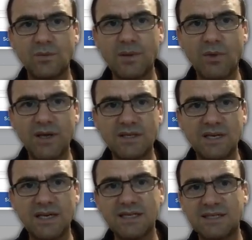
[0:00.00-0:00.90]
we might
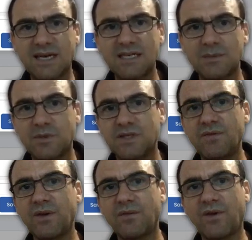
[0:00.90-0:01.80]
select
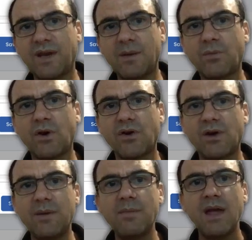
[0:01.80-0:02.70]
state-specific funding
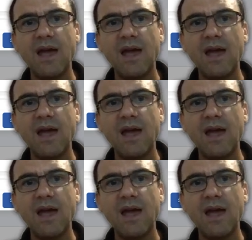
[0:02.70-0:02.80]
program,